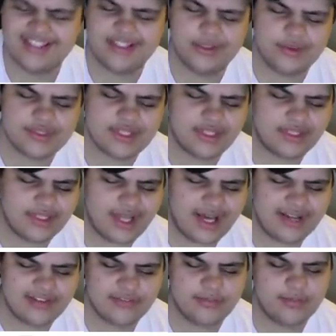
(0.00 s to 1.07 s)
there was a
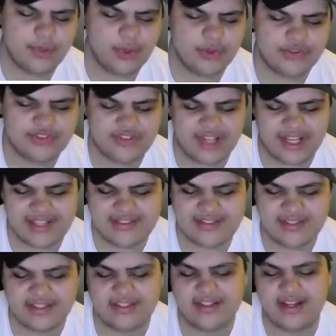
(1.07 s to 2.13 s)
lot of both
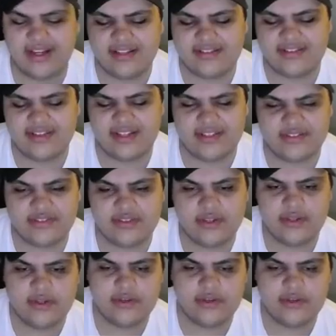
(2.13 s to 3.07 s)
sidesing nonsense